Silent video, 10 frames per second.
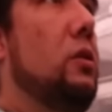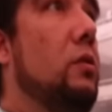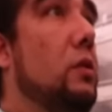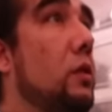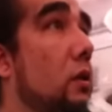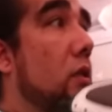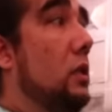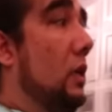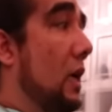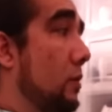shoes, and you're gonna
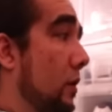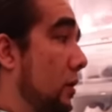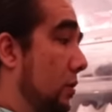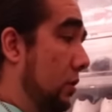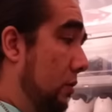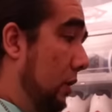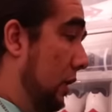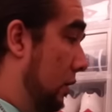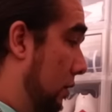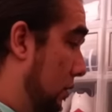see it as we go through
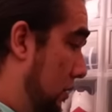here.